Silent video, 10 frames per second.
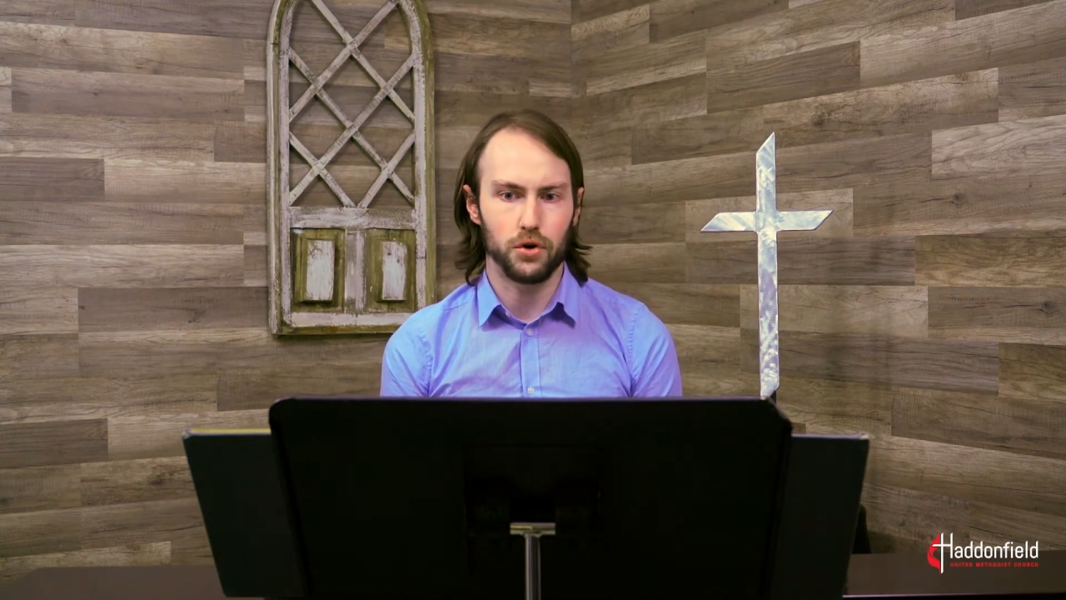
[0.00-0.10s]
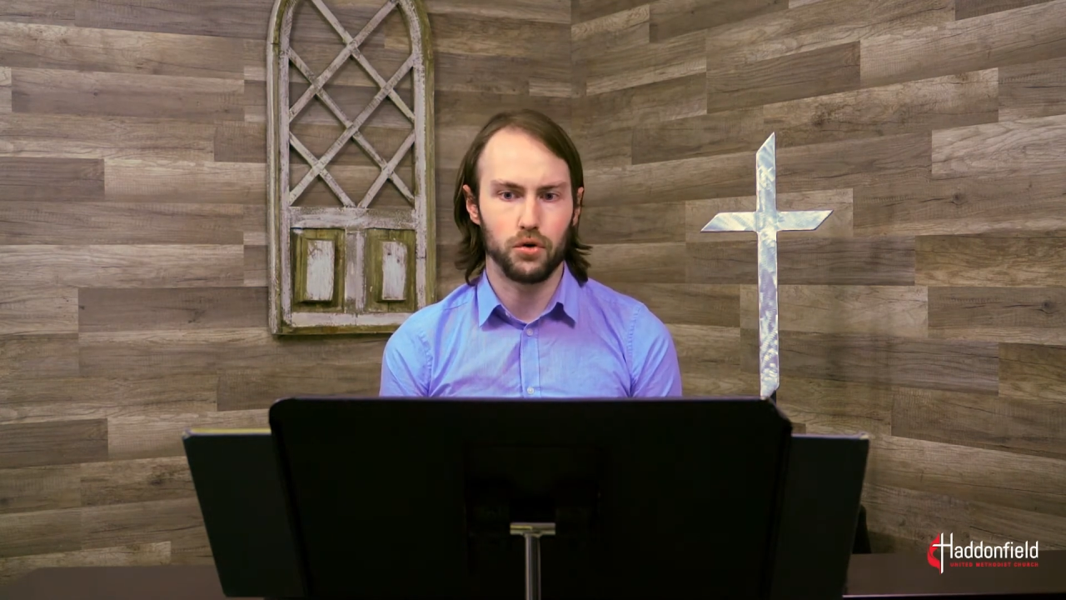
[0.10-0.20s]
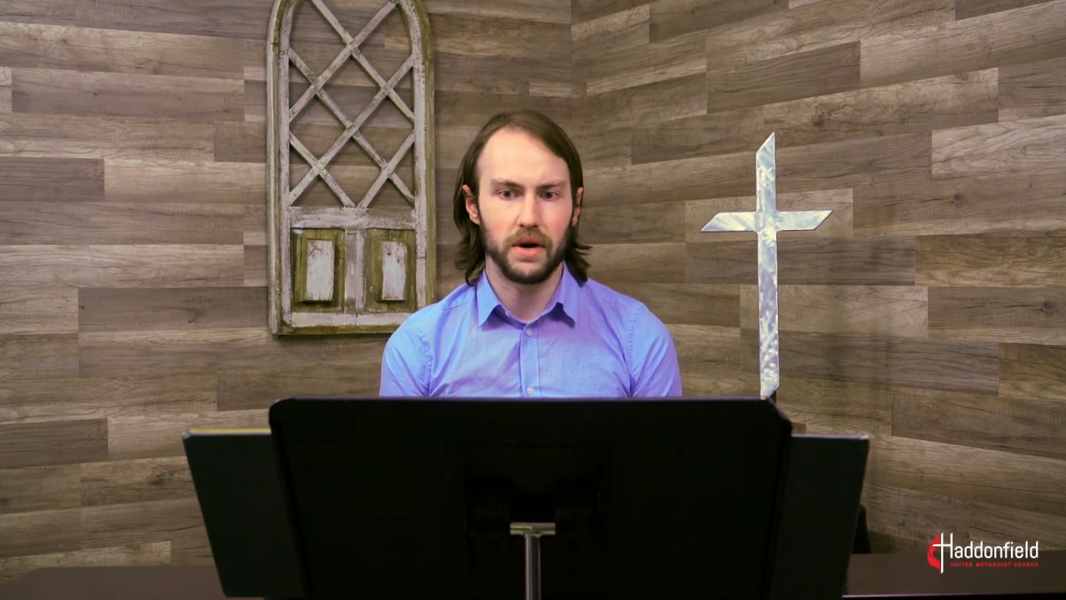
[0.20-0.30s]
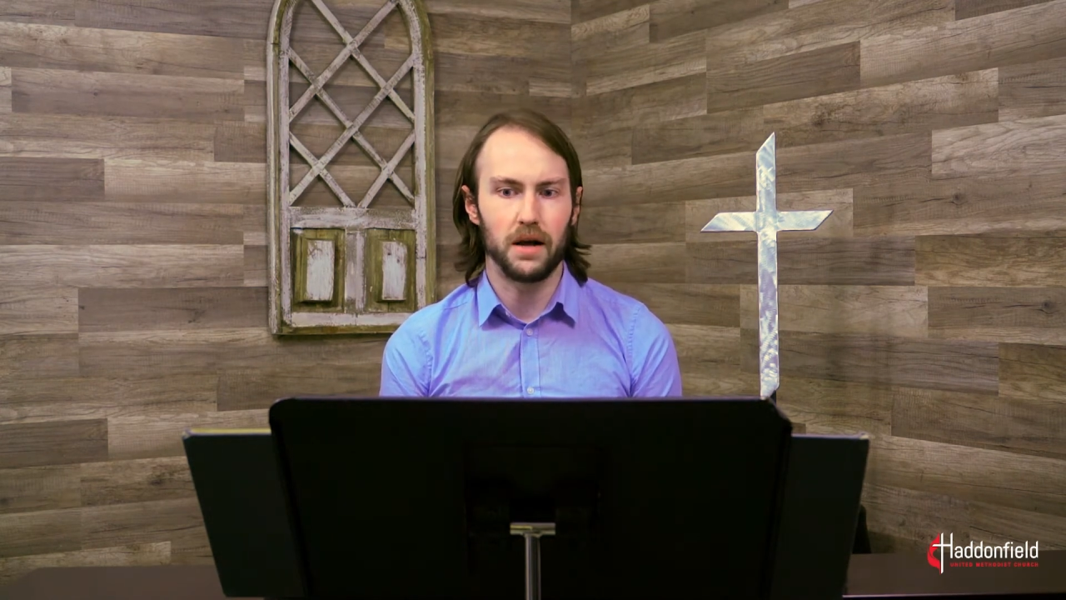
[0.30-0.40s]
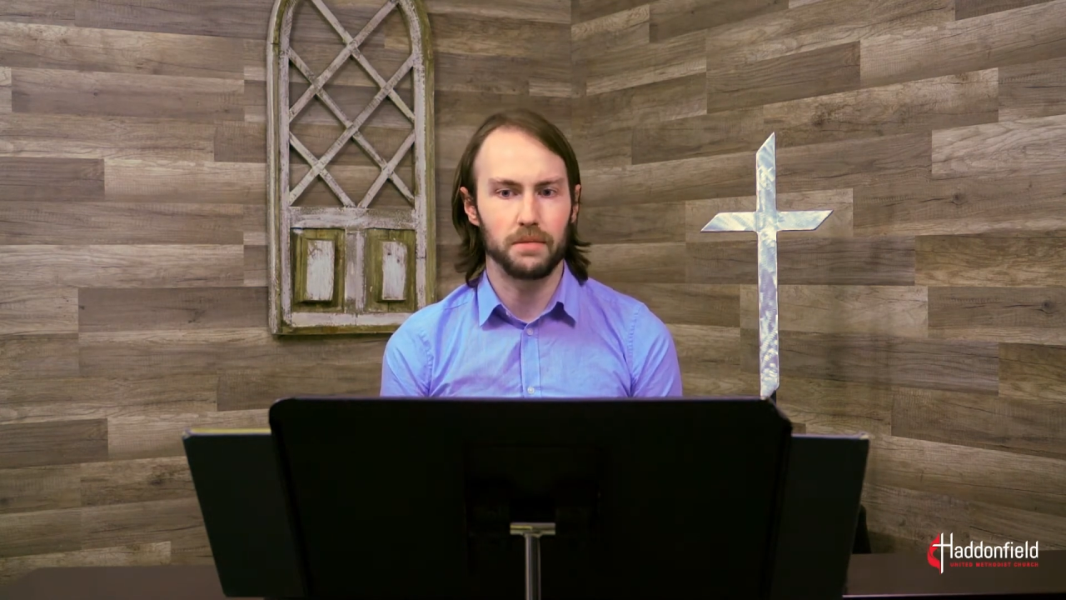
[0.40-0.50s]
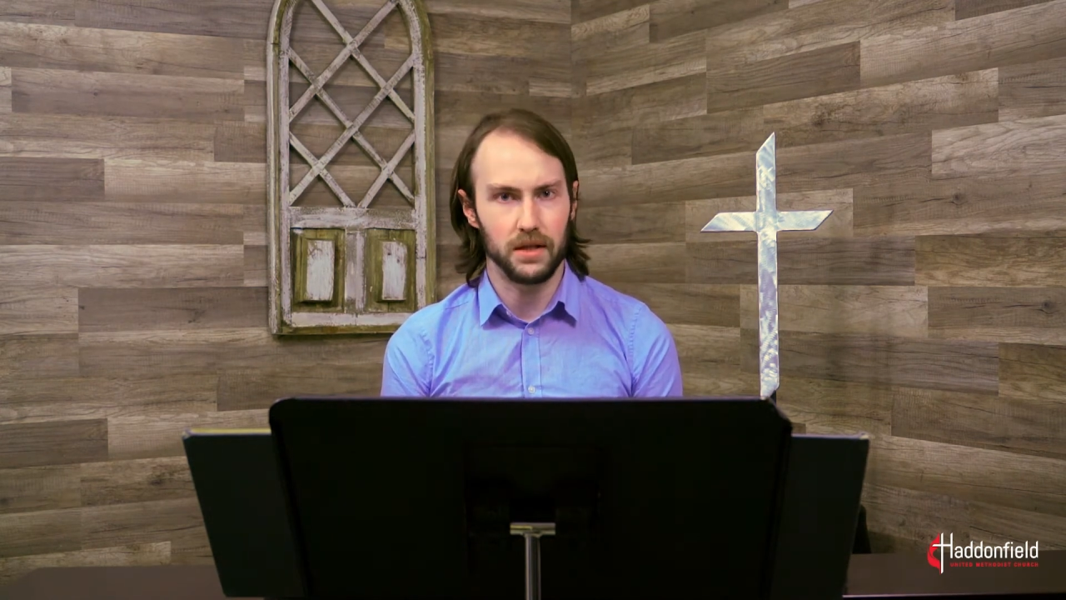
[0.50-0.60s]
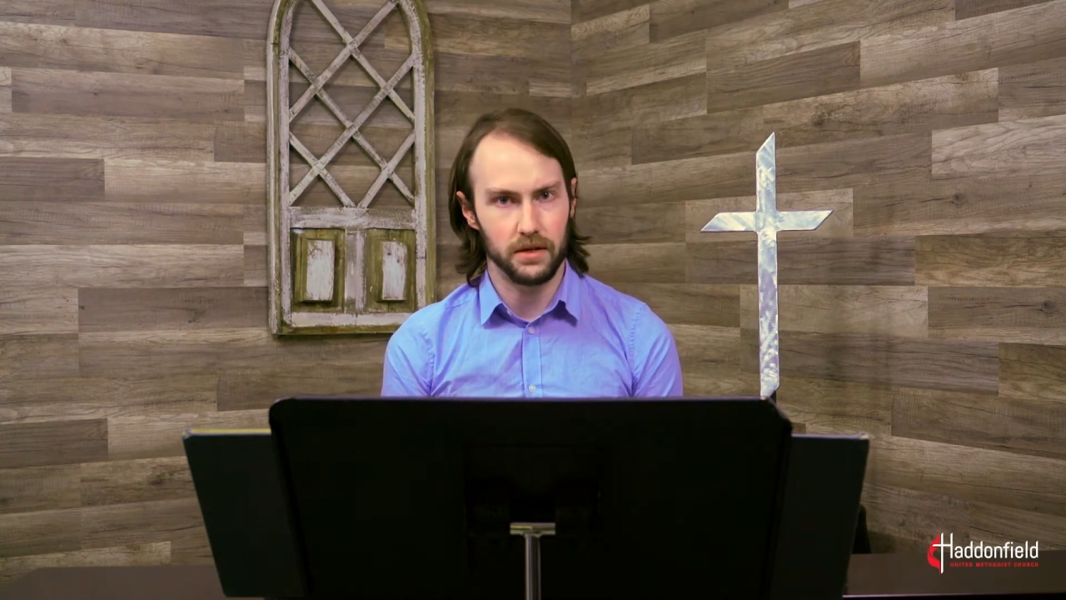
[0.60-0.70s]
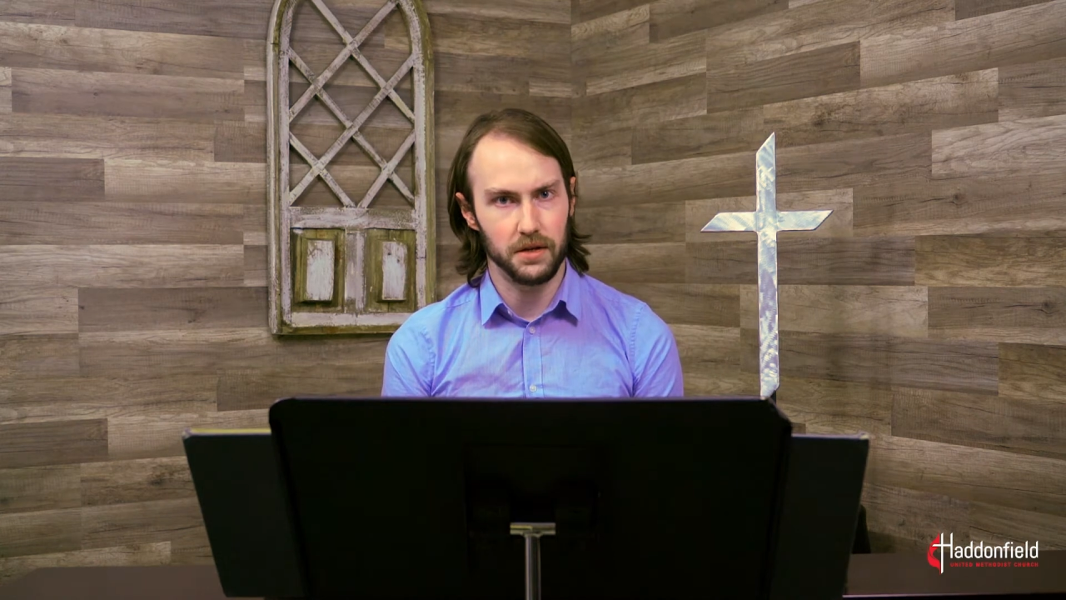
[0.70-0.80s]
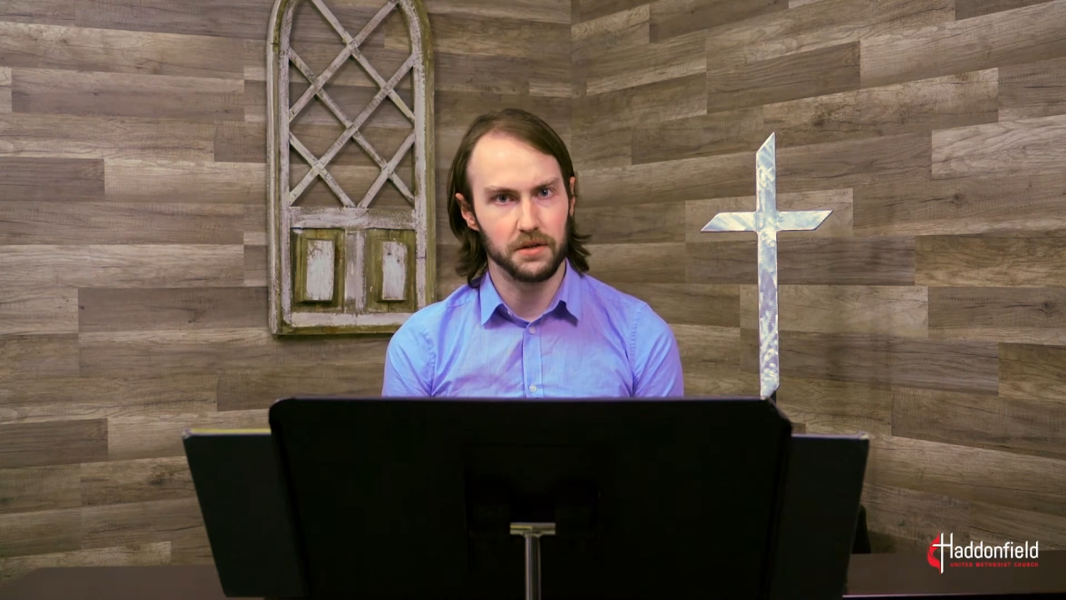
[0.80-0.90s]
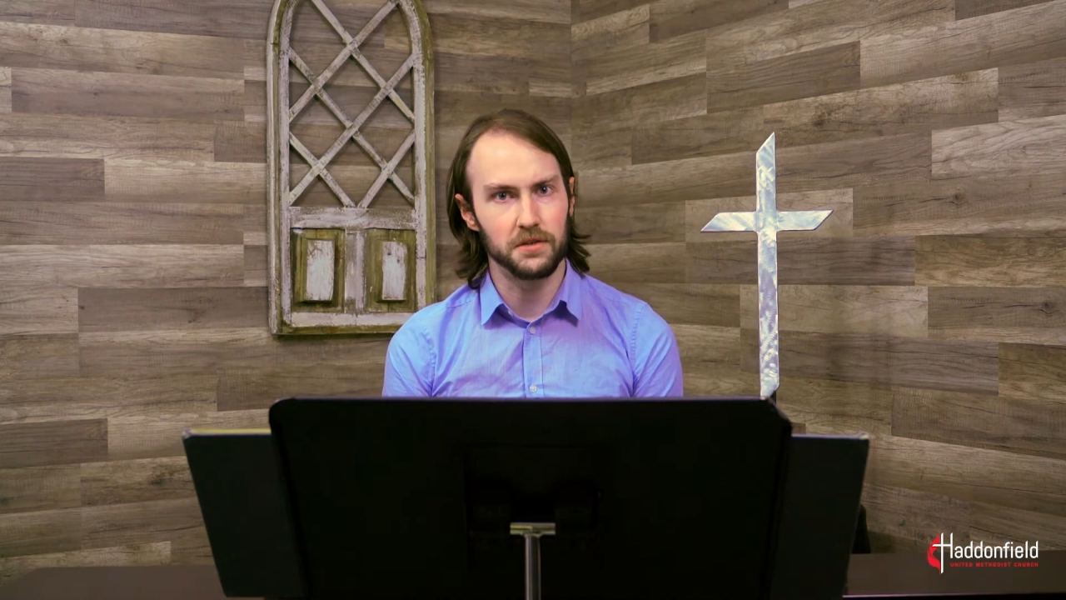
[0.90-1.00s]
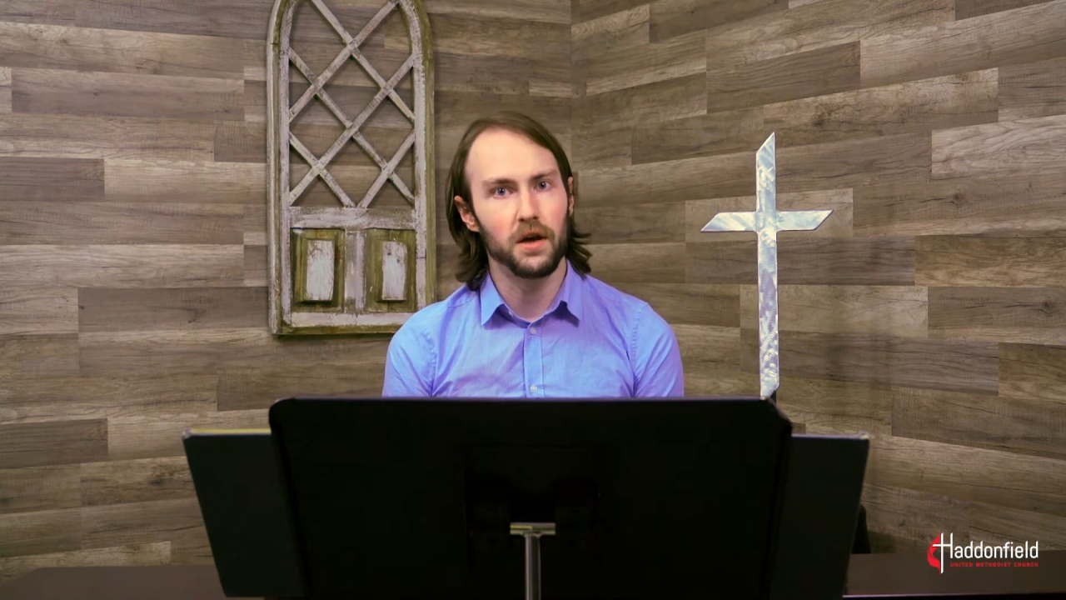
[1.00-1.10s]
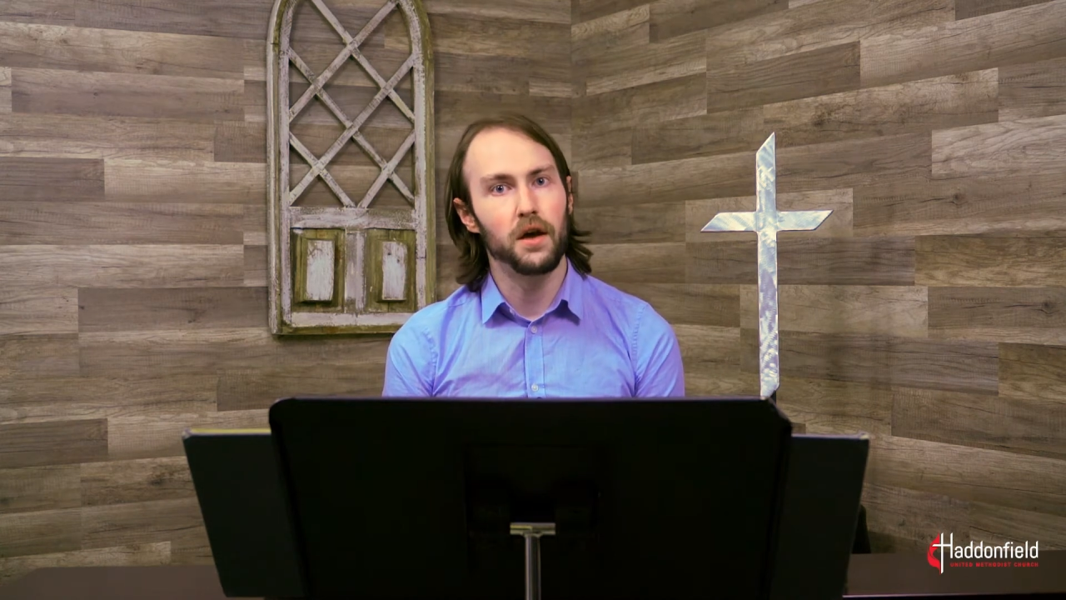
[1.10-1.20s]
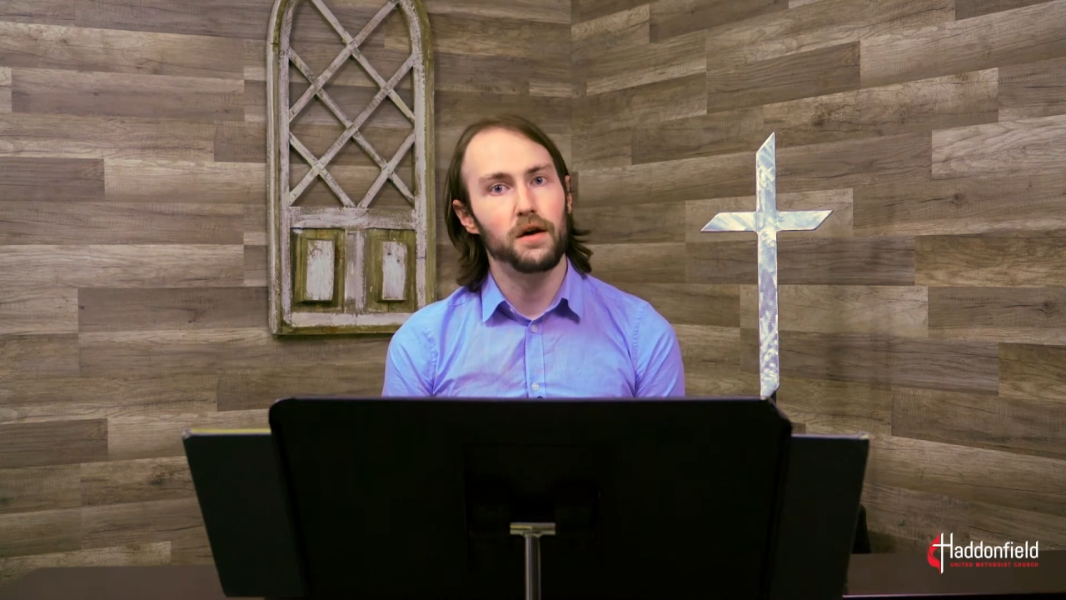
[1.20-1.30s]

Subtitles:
chorale melodies